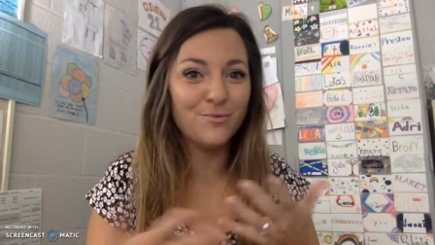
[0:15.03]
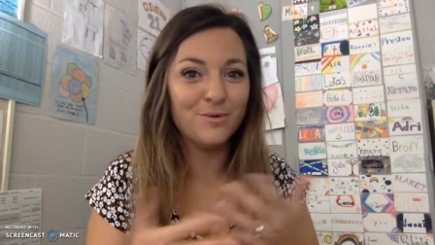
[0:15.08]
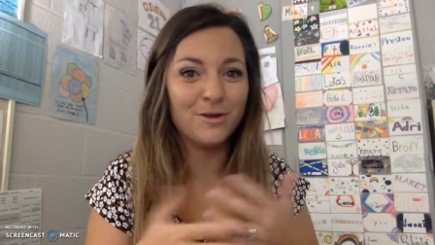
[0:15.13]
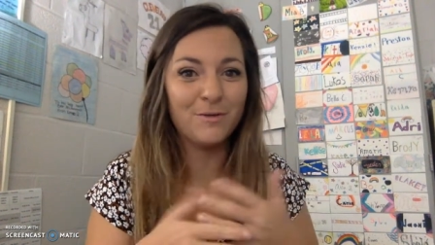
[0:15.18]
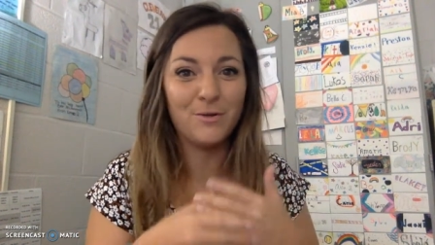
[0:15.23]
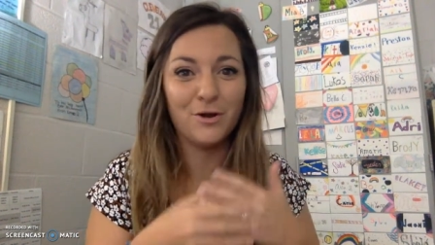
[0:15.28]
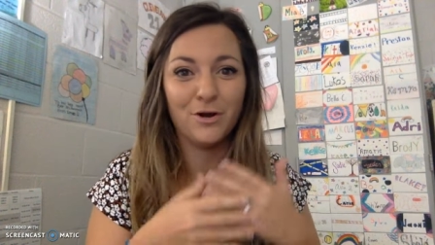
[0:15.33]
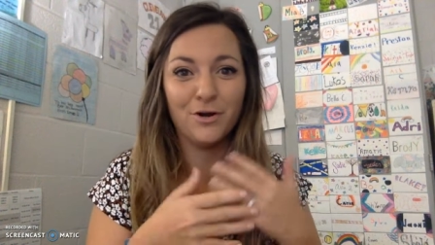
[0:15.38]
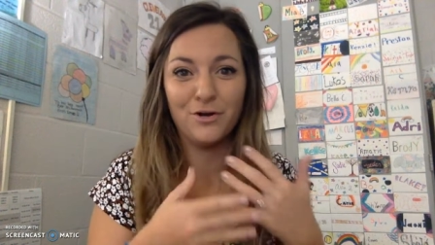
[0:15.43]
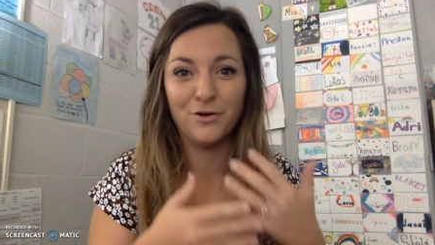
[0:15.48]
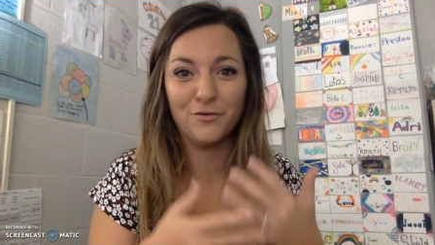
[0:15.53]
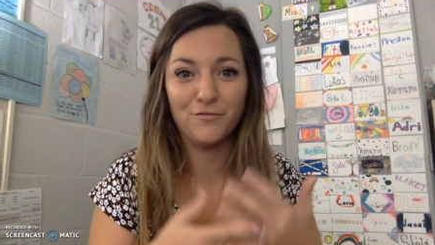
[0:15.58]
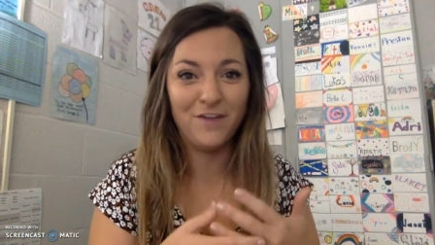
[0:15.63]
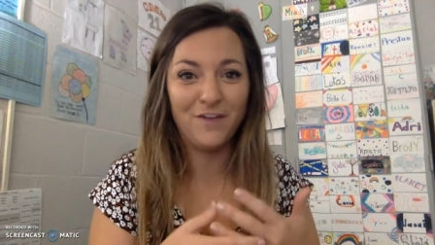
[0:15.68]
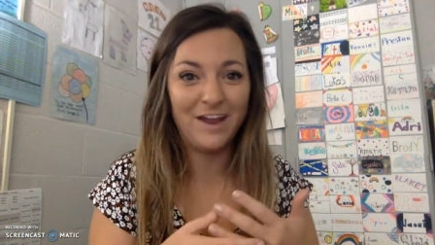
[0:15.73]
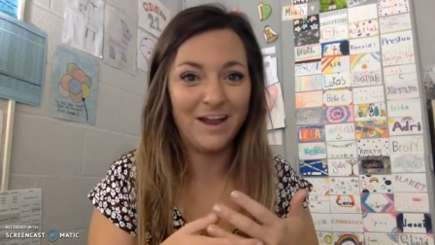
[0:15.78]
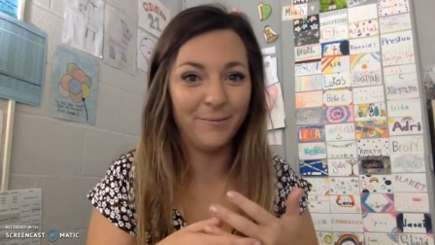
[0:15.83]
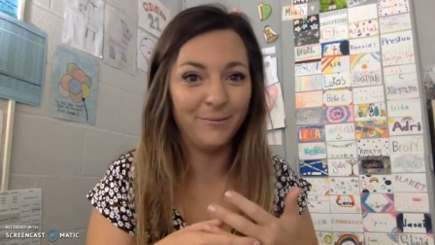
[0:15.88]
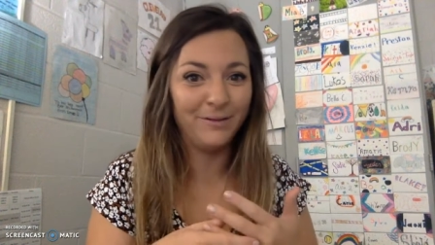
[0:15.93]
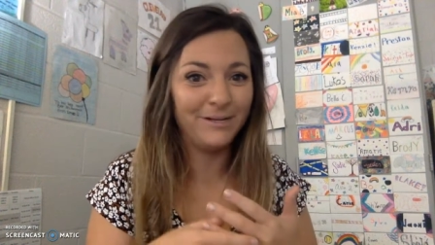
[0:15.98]
it can be hard on your
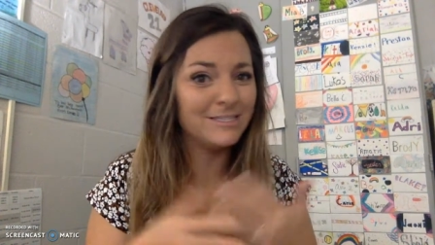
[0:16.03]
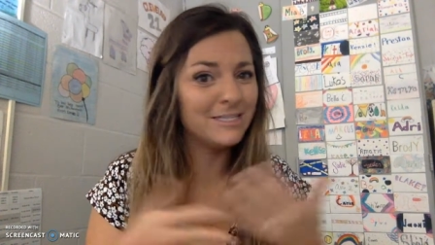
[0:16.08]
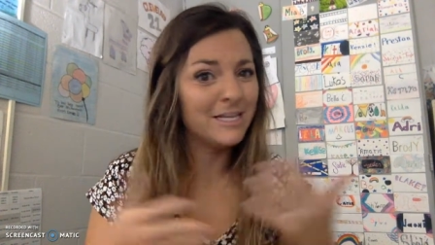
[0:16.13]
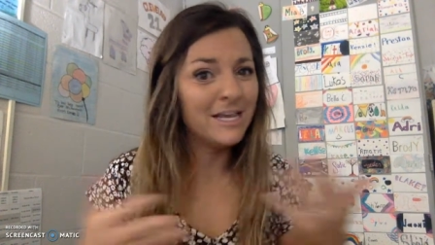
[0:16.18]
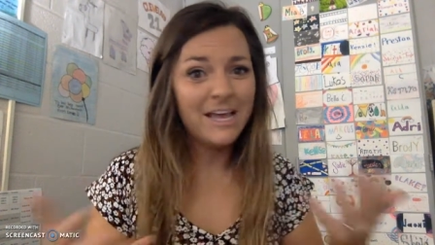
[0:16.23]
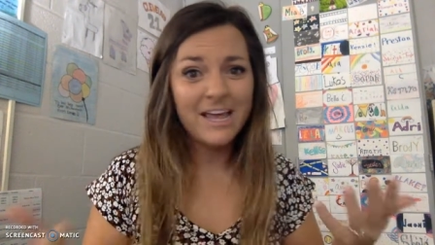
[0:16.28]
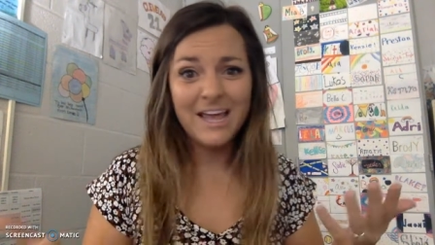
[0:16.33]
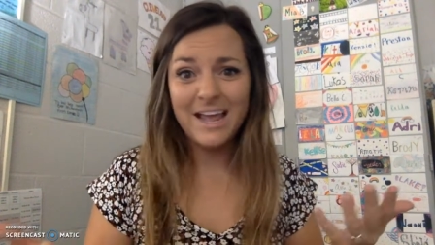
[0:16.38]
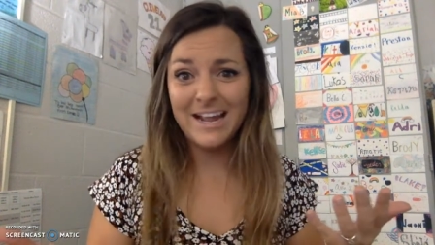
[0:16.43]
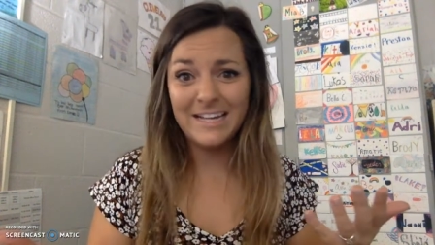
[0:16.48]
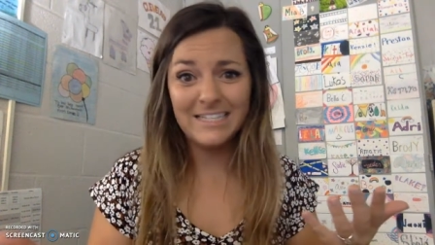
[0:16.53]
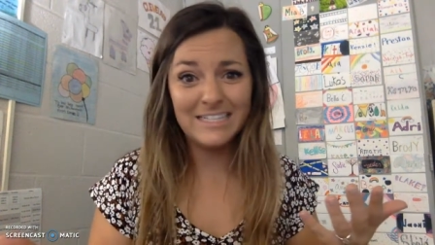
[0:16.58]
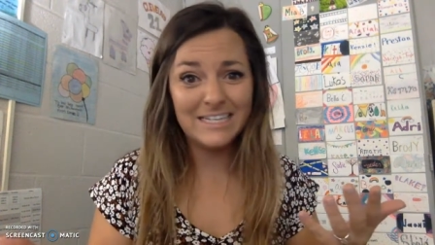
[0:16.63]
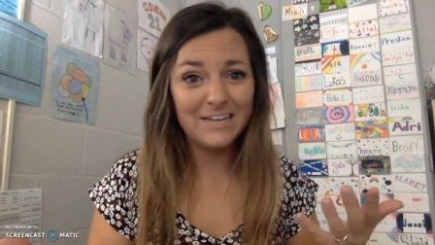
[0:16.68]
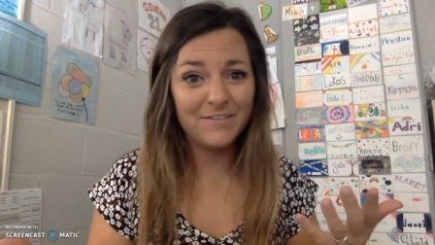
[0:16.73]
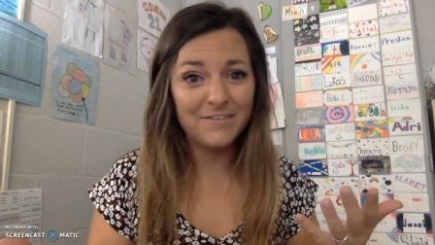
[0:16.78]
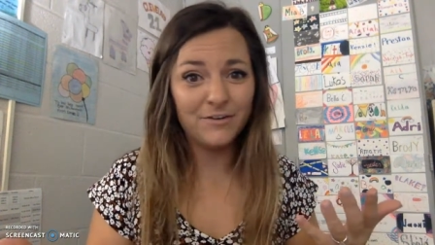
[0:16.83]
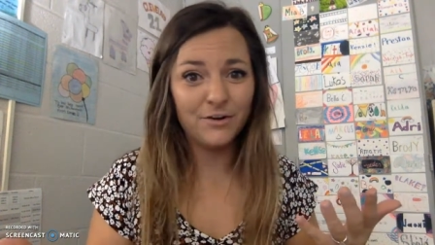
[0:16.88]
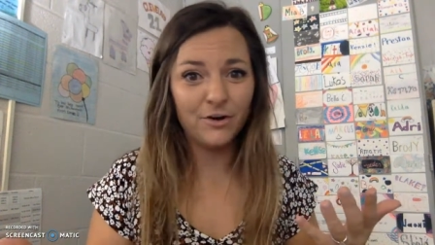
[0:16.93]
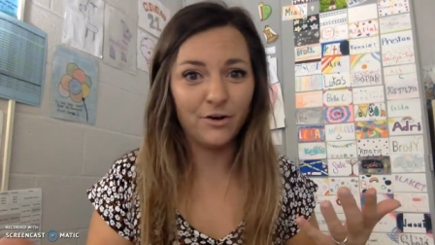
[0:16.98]
families, it's
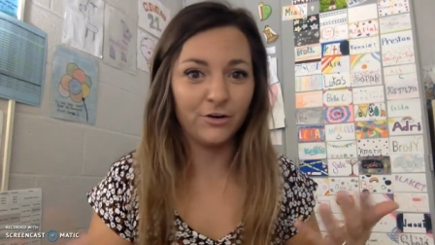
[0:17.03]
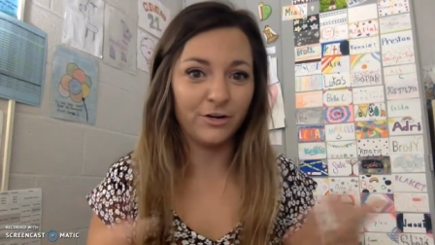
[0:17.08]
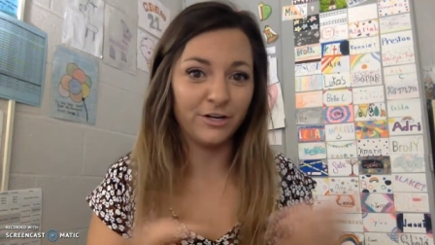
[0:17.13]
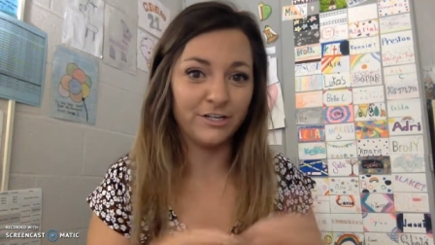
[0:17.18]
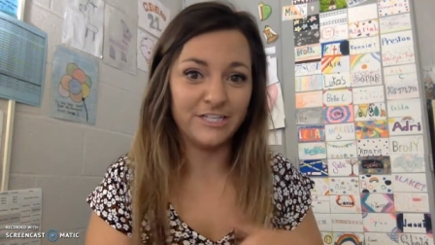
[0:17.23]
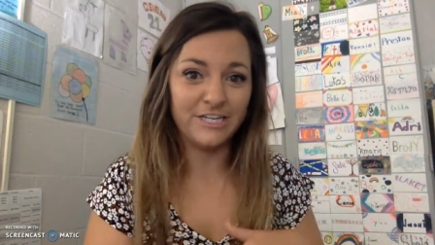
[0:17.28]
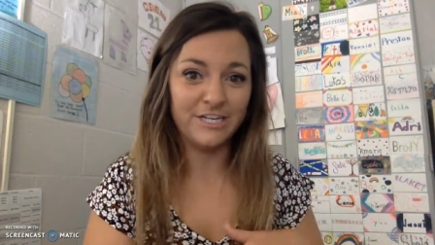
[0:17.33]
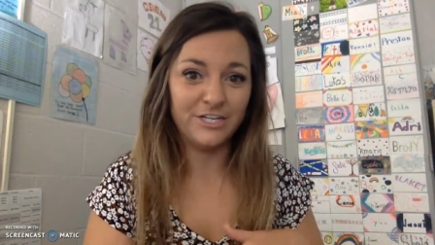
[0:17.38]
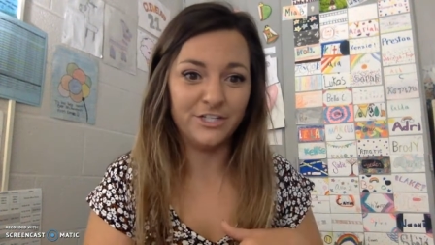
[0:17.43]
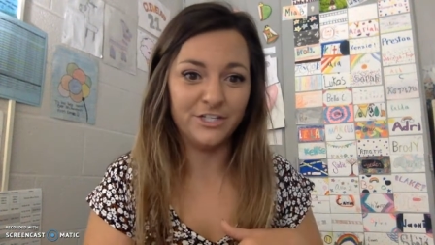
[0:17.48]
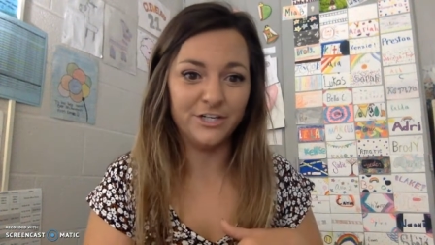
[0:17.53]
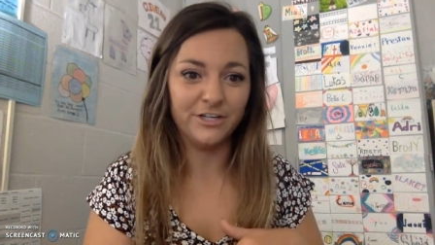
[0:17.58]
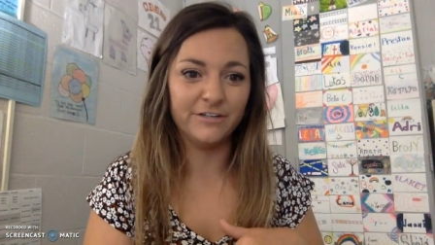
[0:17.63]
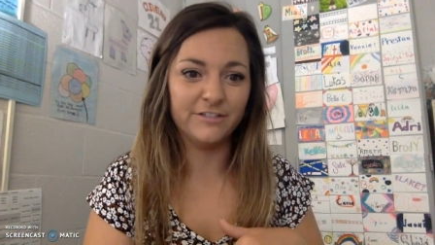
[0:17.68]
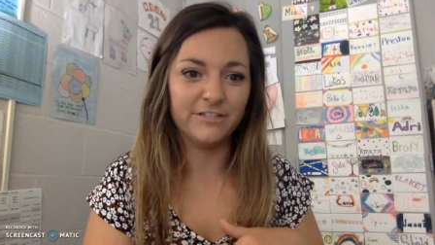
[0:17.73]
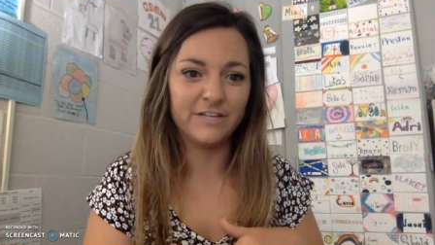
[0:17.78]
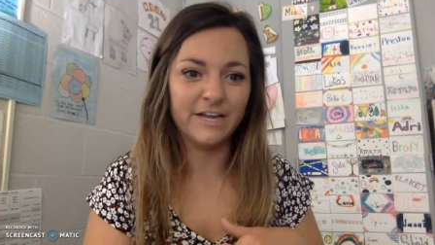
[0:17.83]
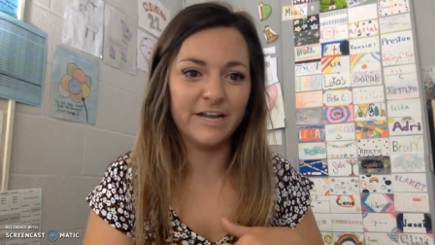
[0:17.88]
even hard on teachers.